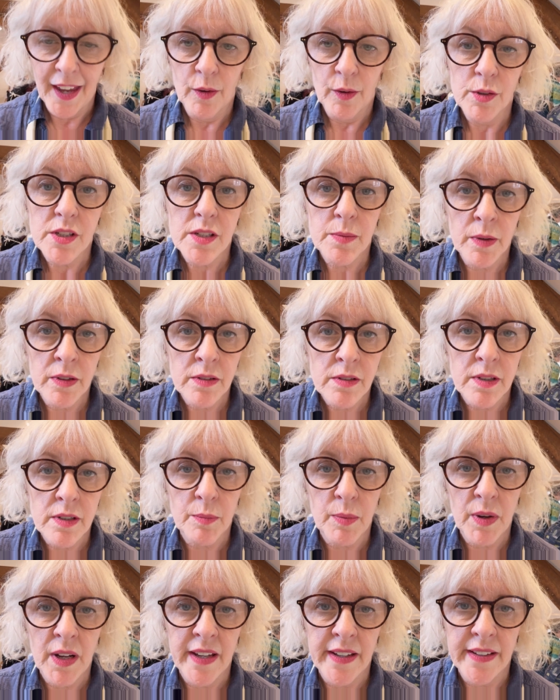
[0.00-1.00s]
We're supposed to
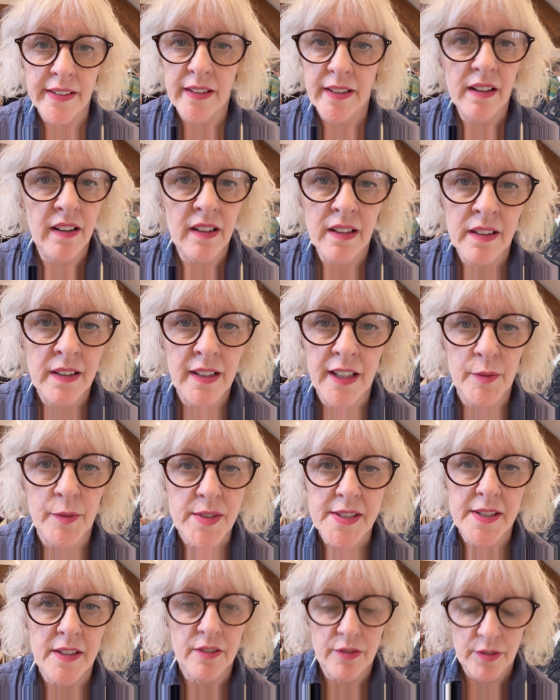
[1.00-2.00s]
play. I can't let
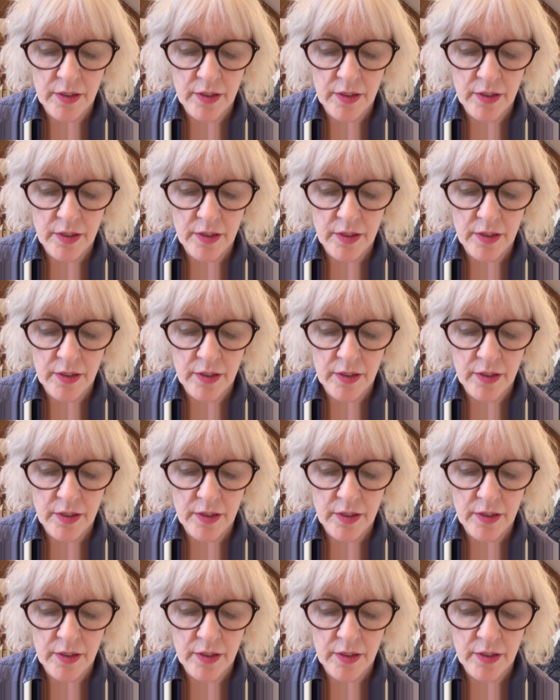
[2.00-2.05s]
myself